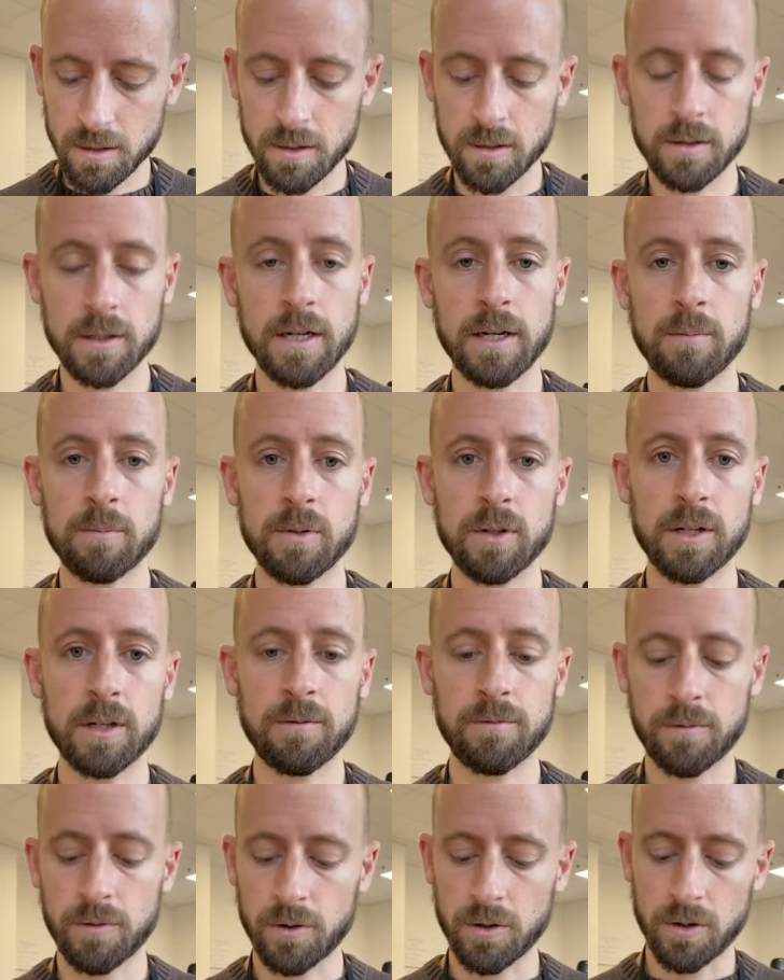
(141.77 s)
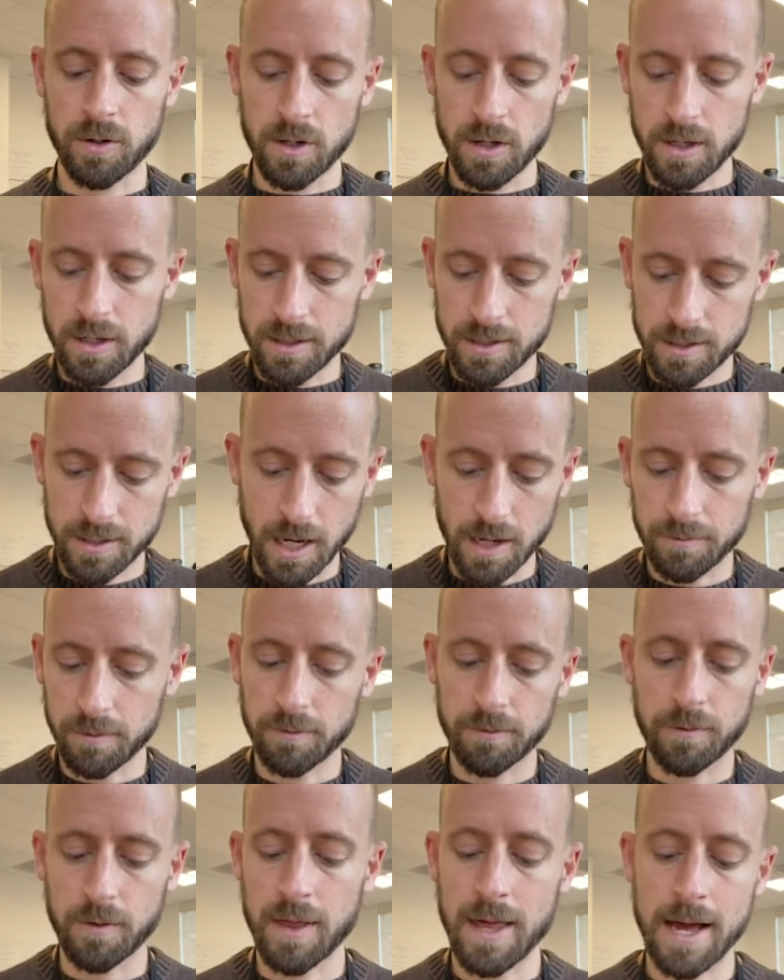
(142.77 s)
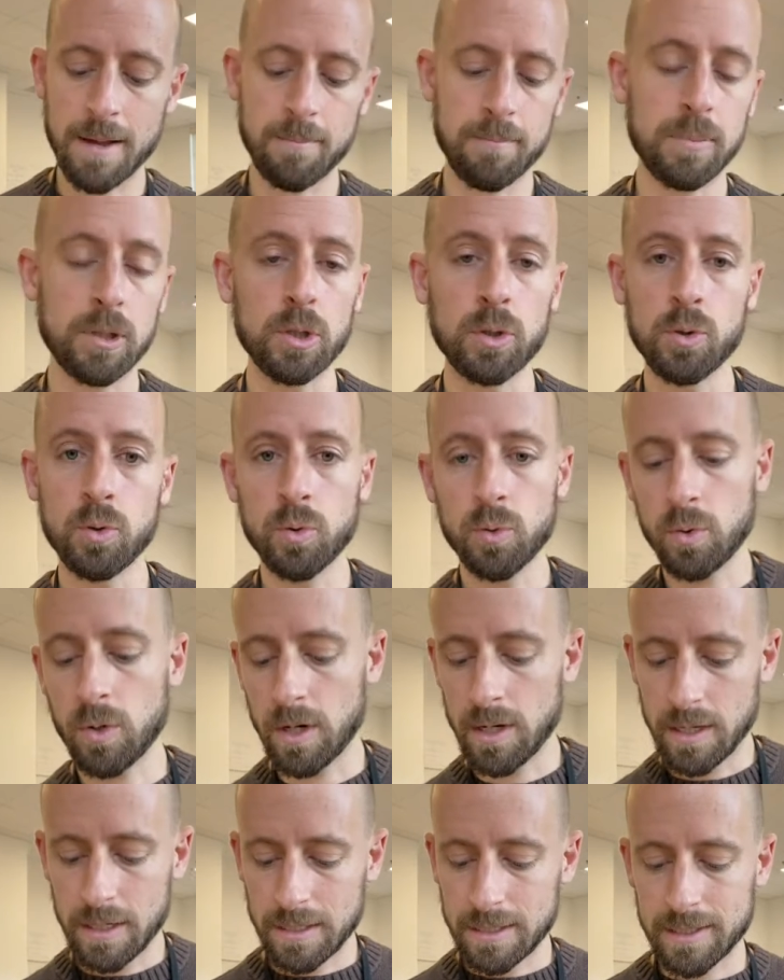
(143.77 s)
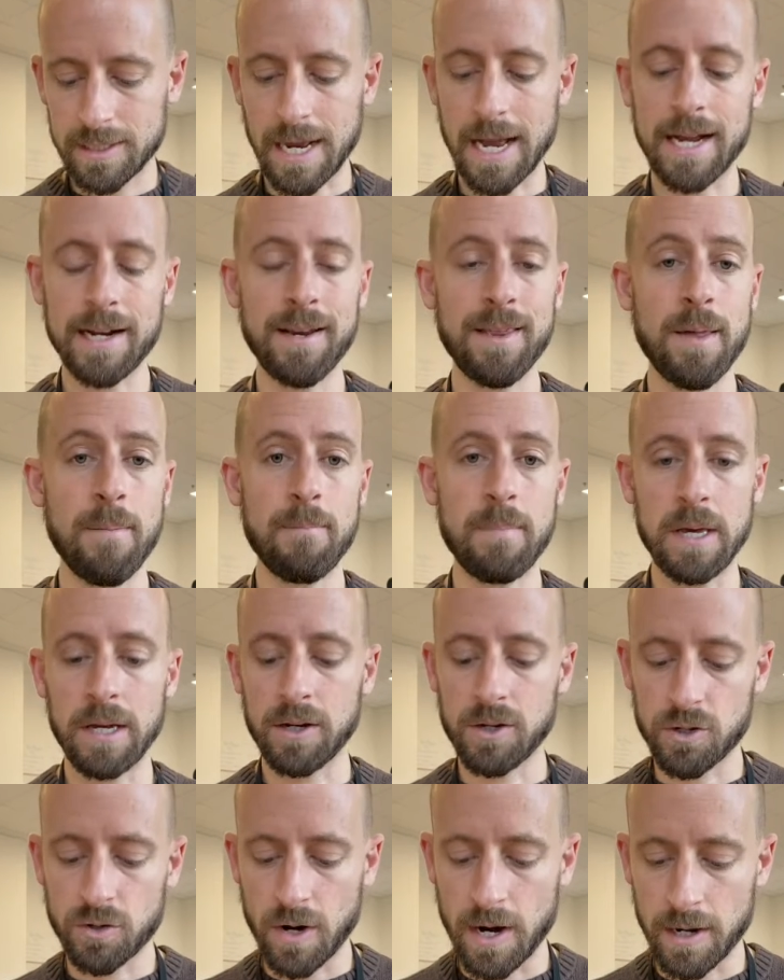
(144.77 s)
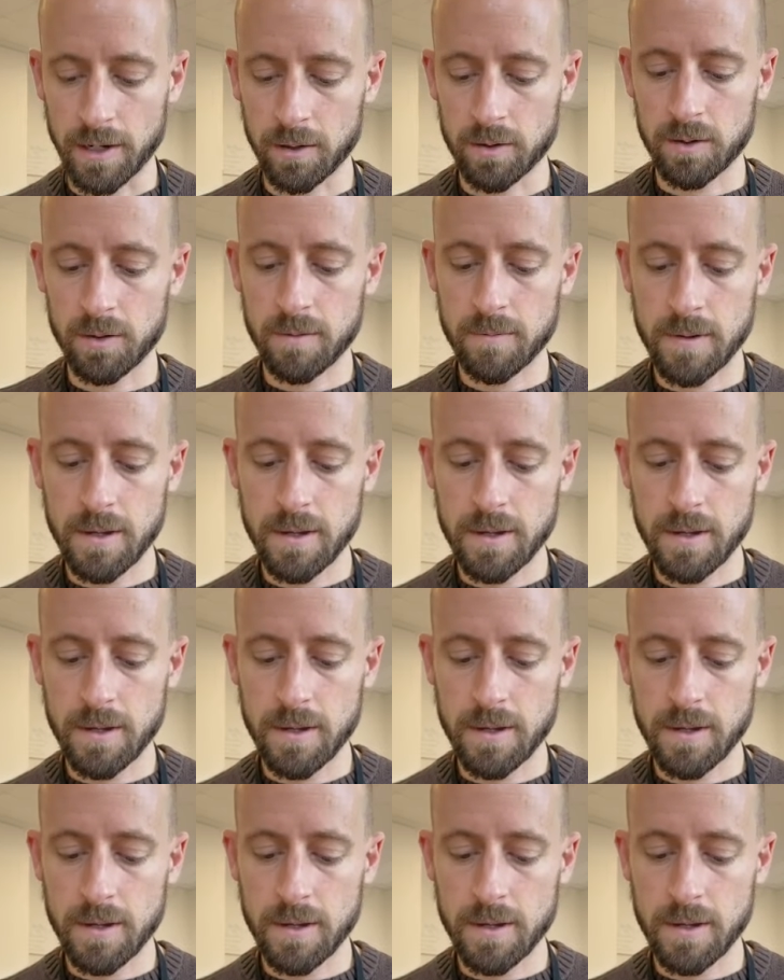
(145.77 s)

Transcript: Okay, I'm looking for solving for that blue side in the big triangle.